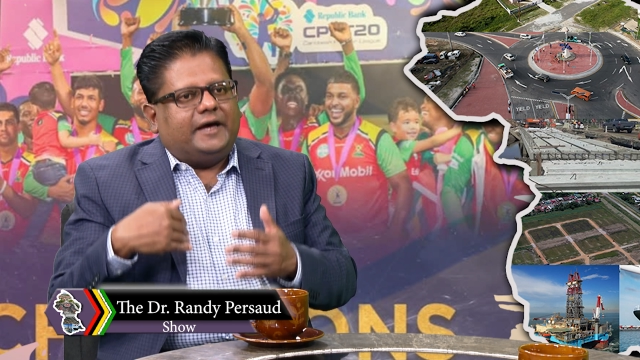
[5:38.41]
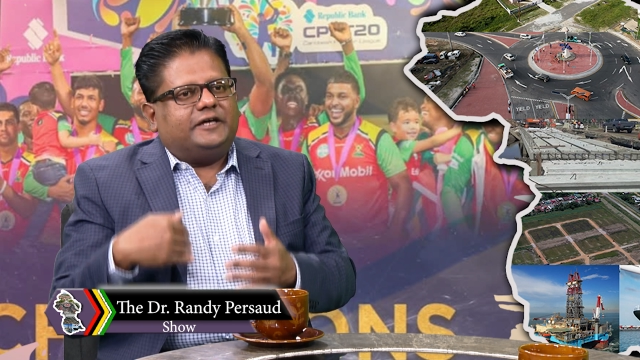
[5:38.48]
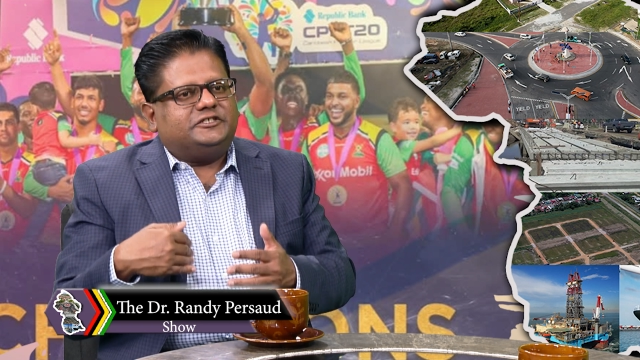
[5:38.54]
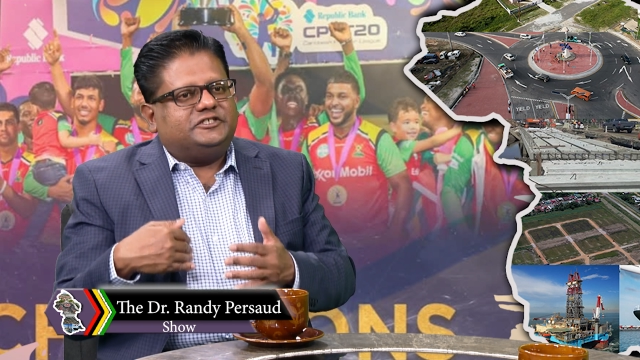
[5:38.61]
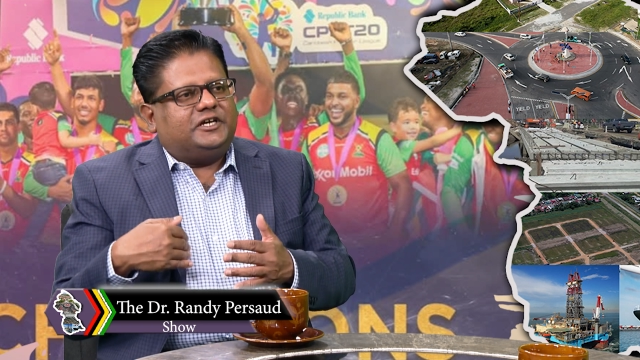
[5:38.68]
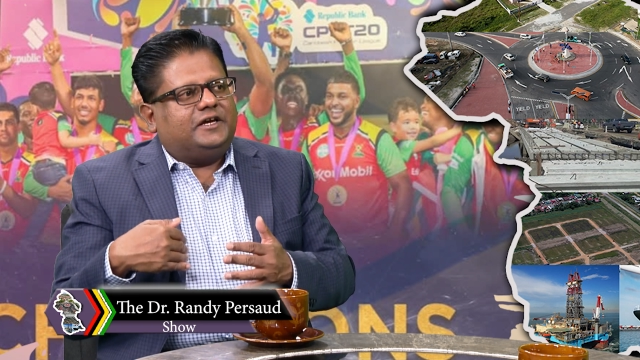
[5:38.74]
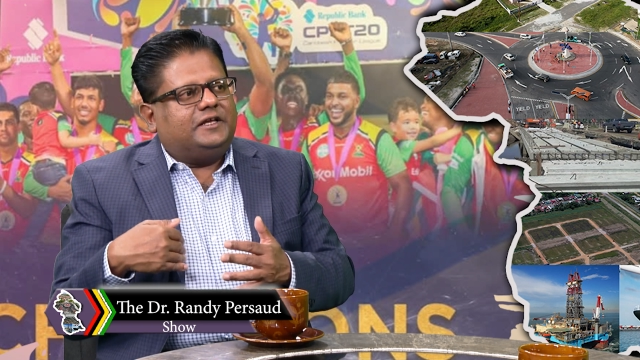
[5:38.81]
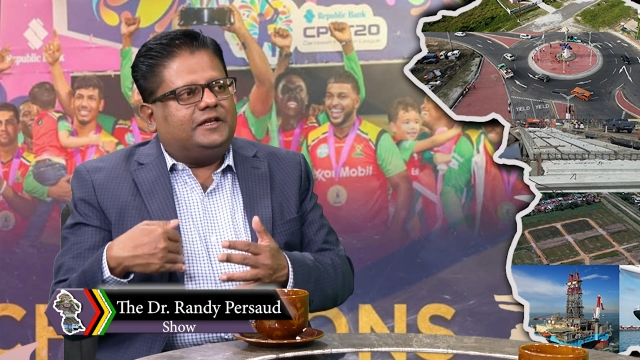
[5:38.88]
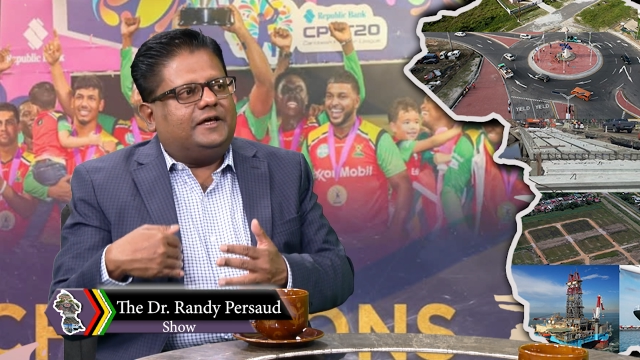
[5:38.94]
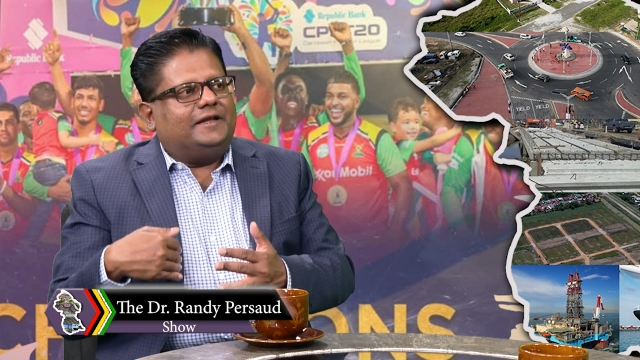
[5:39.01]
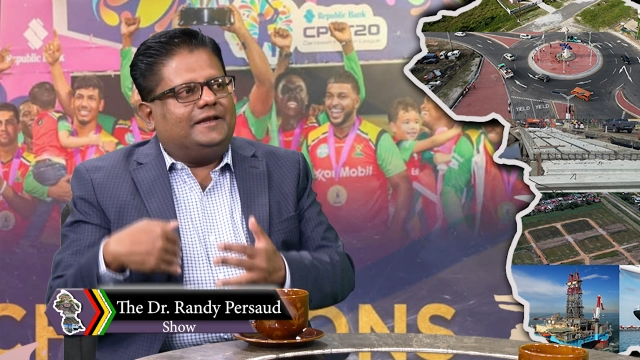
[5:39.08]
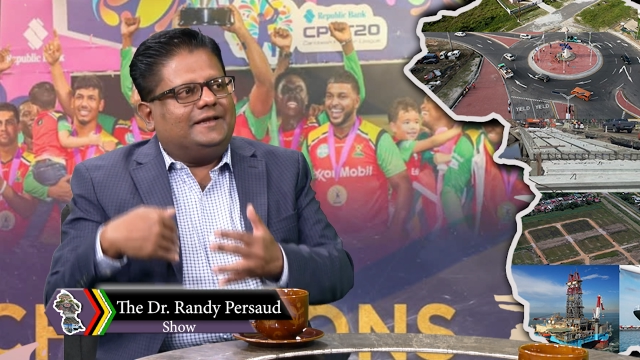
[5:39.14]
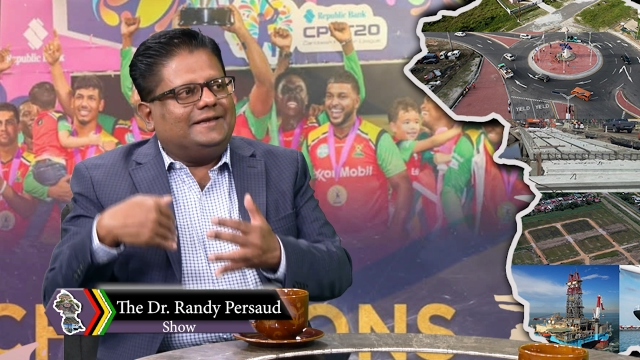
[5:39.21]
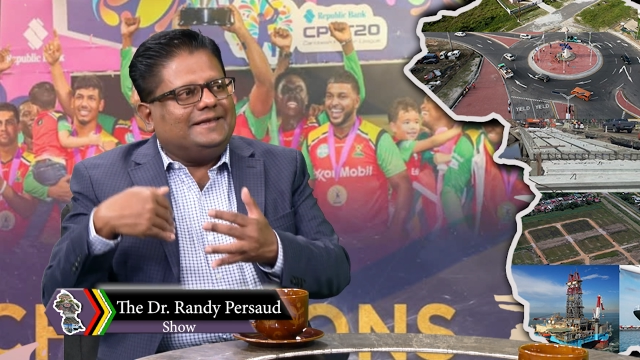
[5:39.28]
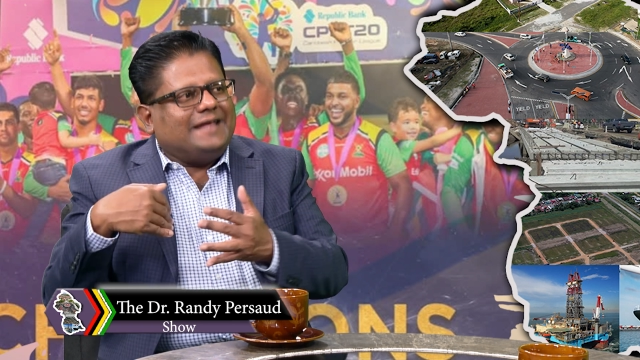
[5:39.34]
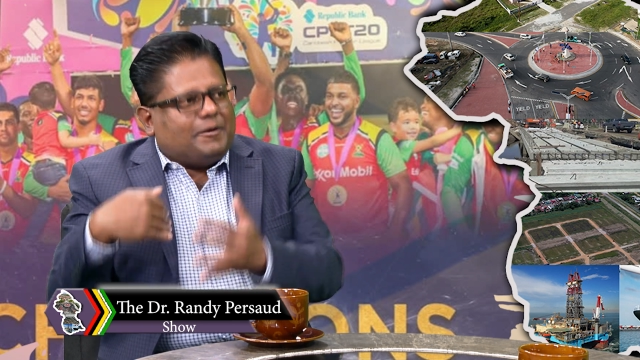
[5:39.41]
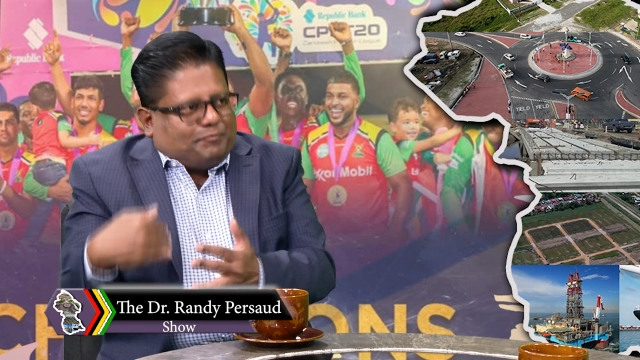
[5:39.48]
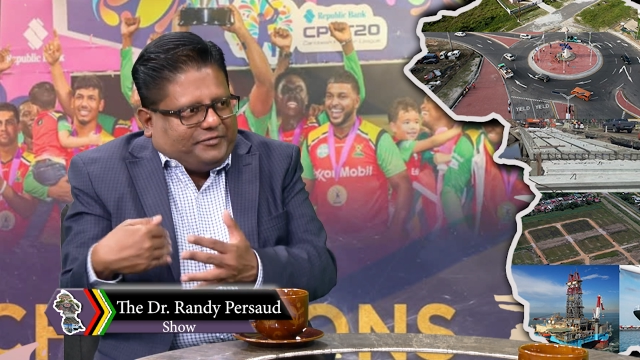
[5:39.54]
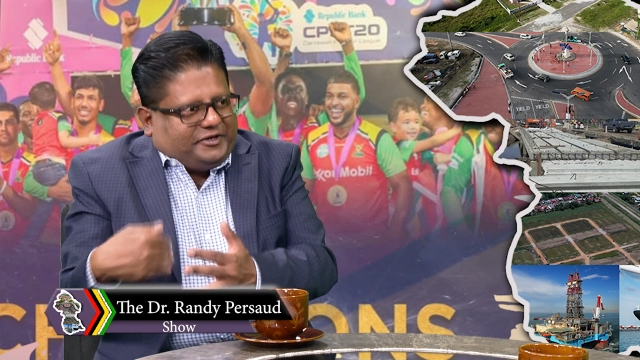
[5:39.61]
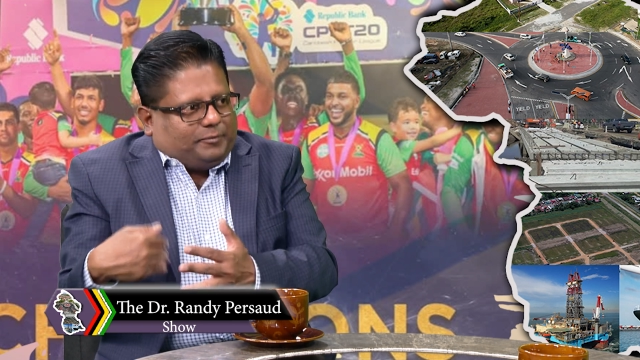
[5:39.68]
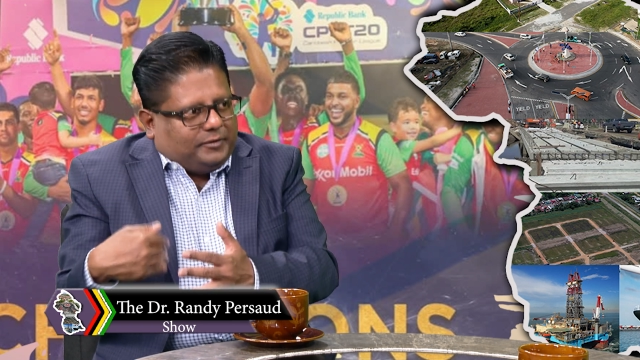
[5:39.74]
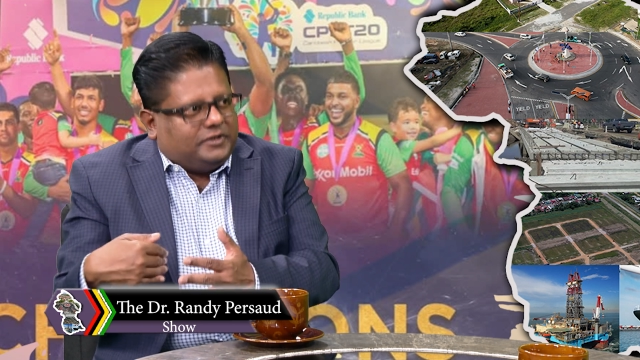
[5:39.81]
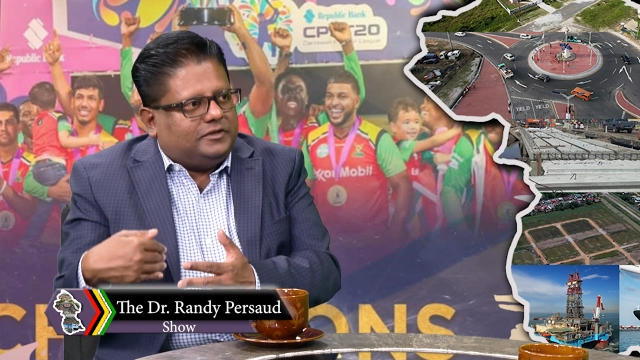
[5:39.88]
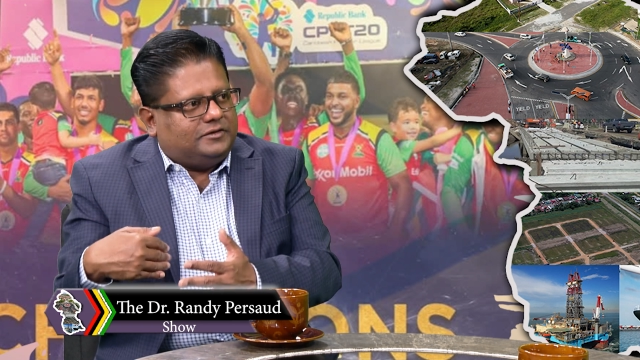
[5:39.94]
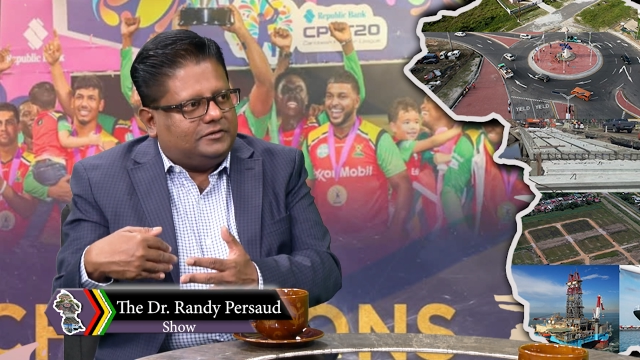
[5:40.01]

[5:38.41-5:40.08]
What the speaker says: agile and adaptable